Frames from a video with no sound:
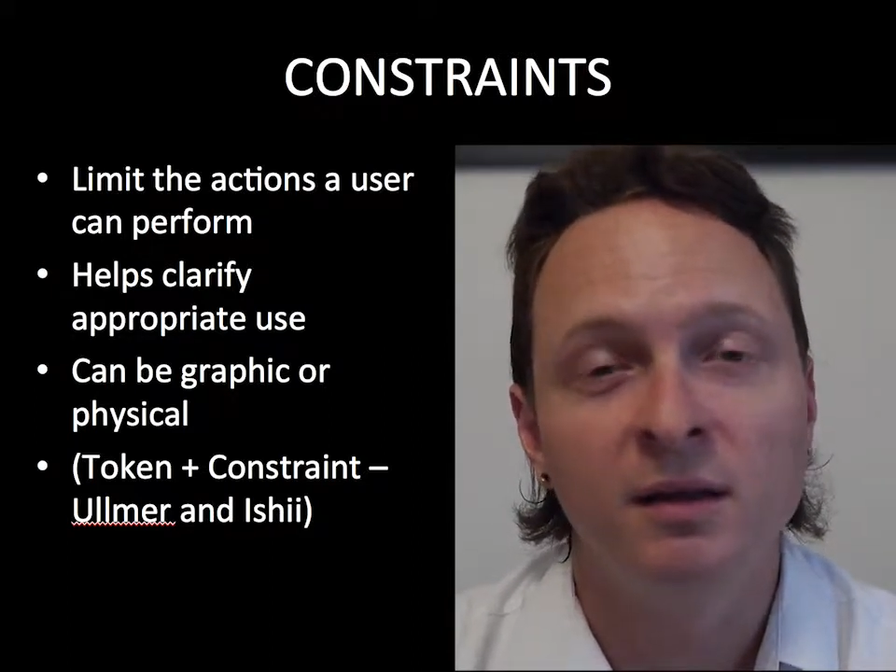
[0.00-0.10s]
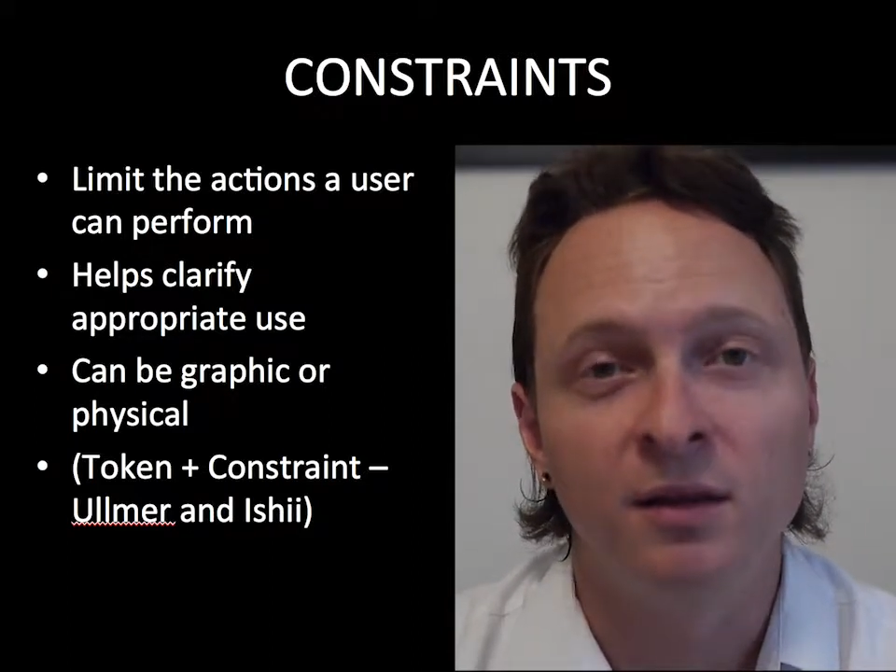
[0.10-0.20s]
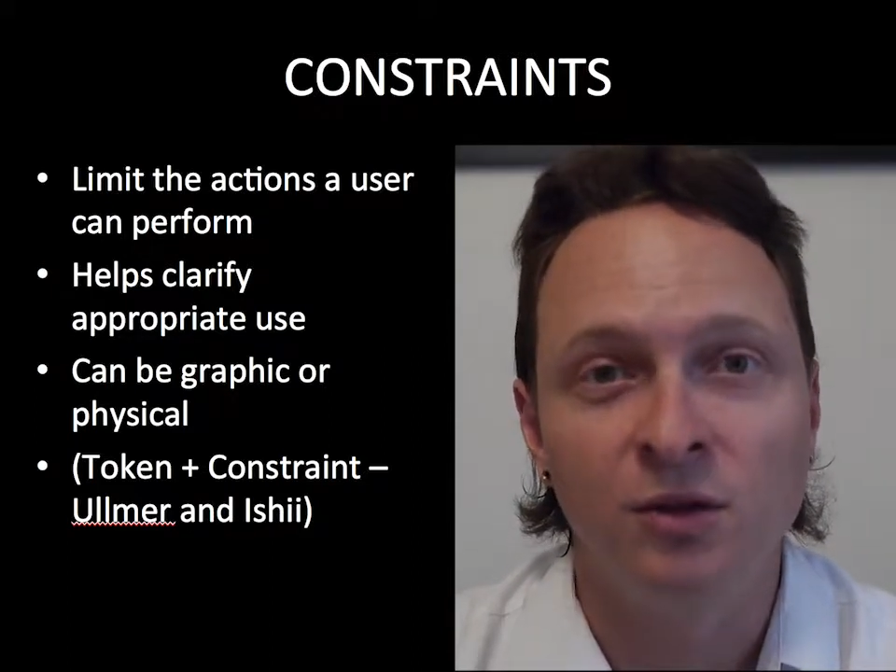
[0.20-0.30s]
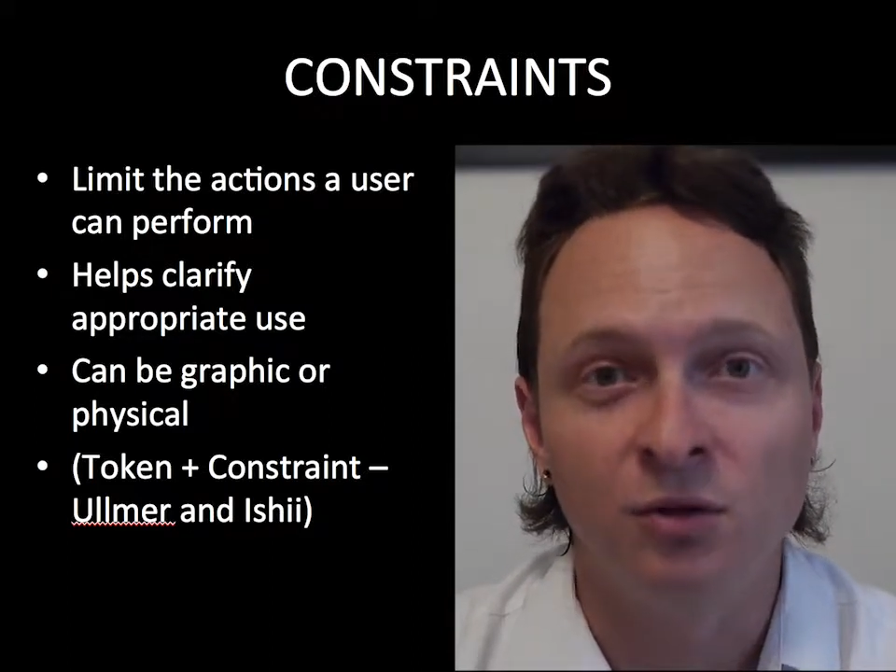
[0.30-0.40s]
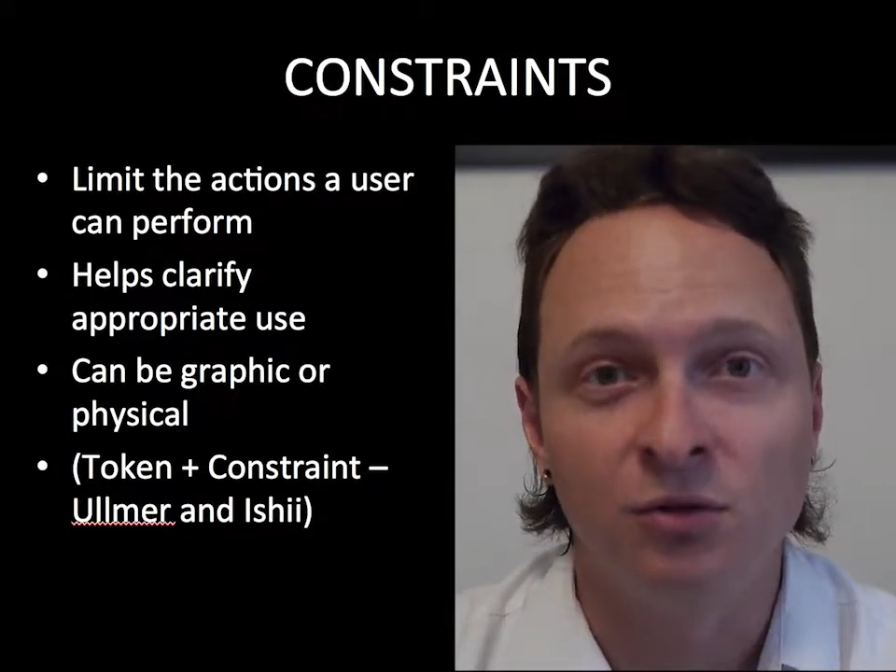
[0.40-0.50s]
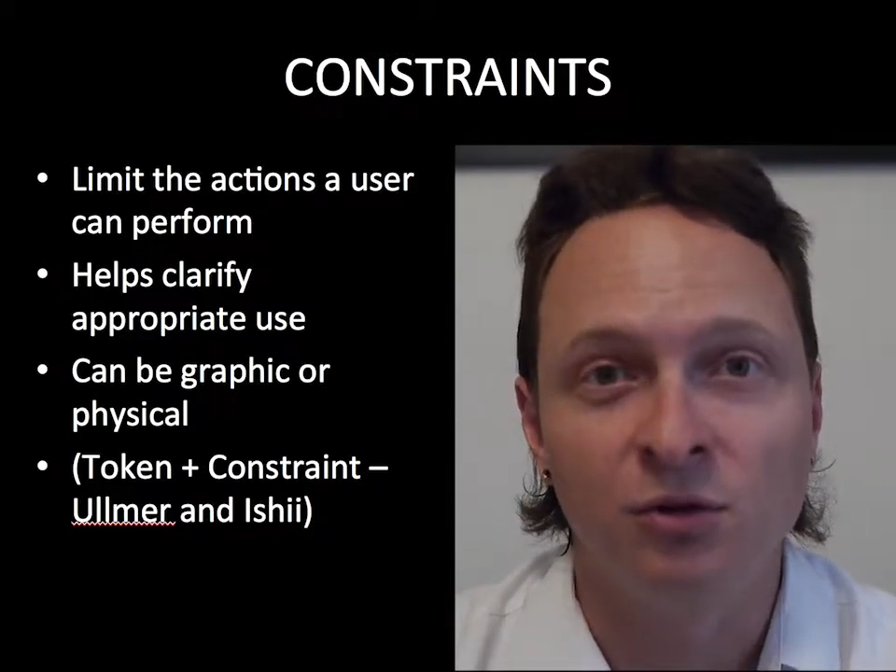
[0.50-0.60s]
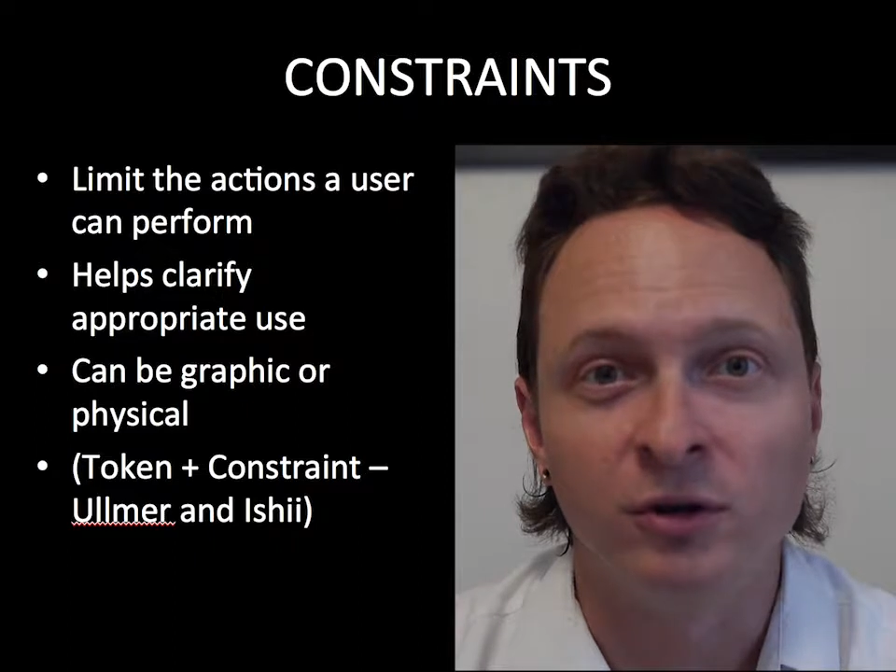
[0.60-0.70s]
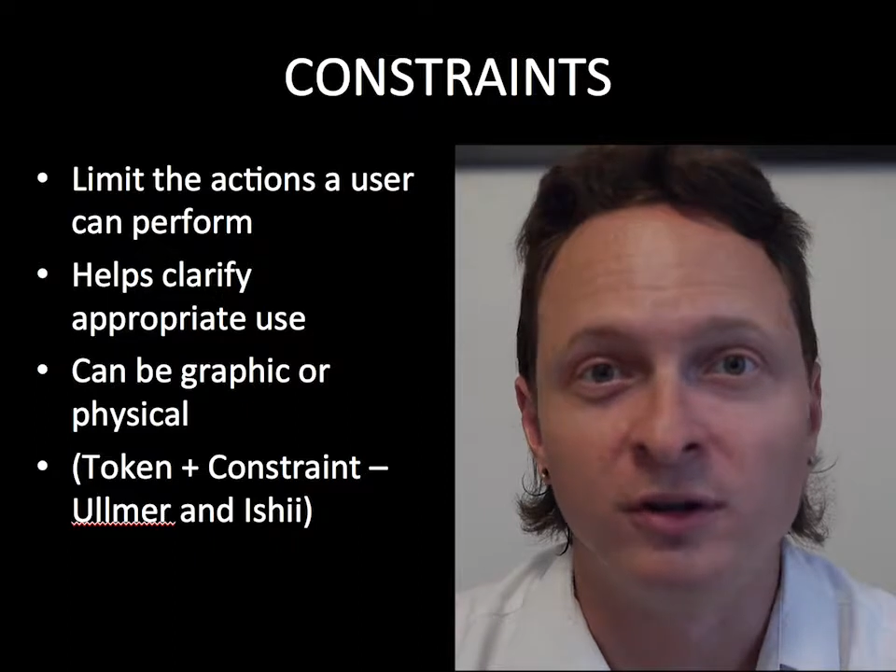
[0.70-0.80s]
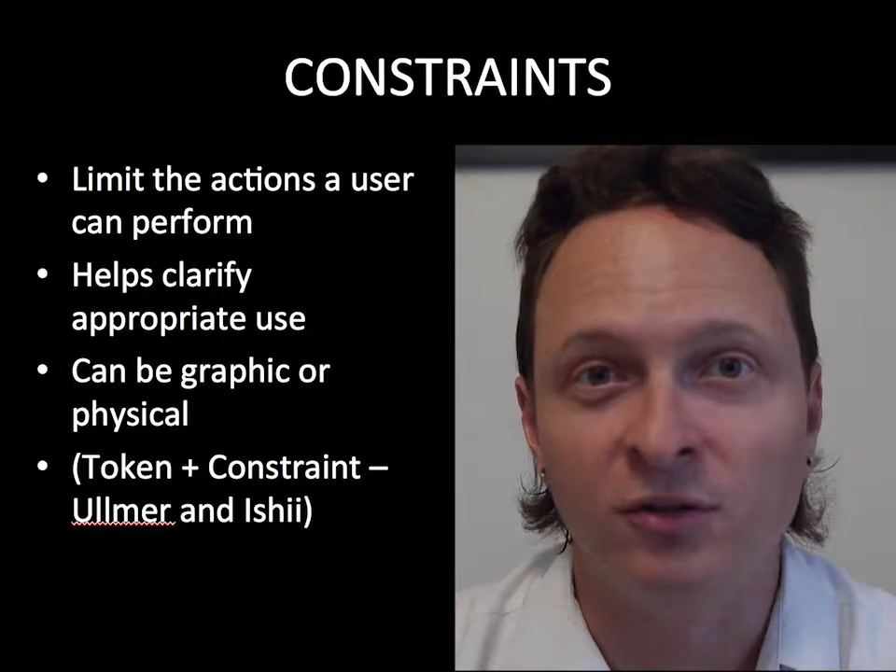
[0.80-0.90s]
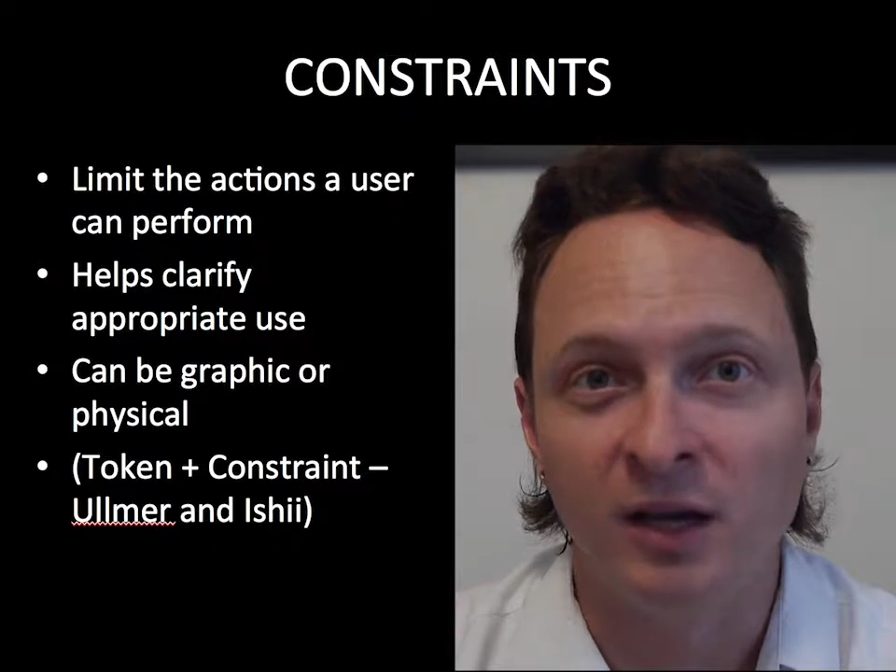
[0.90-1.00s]
the user
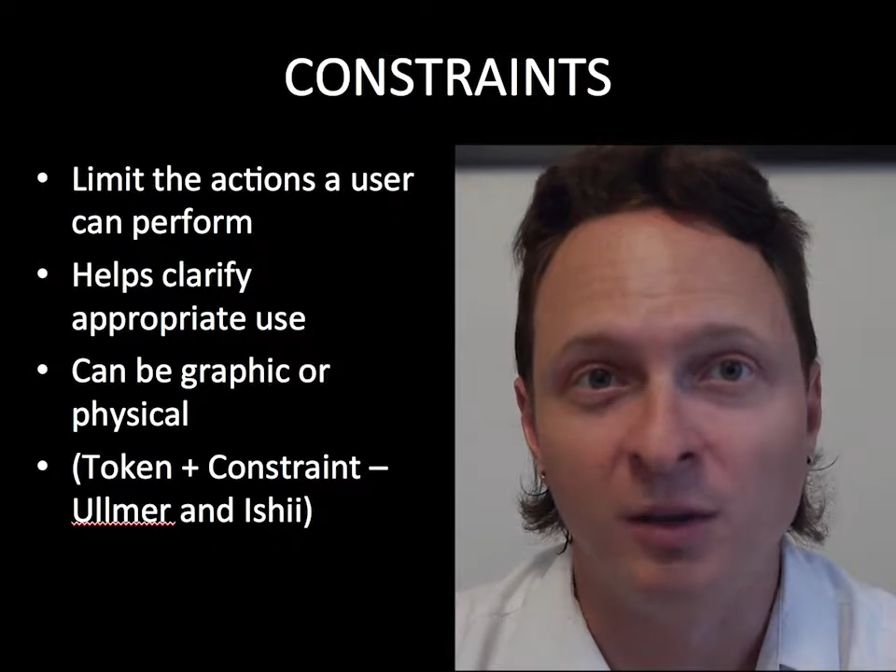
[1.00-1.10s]
is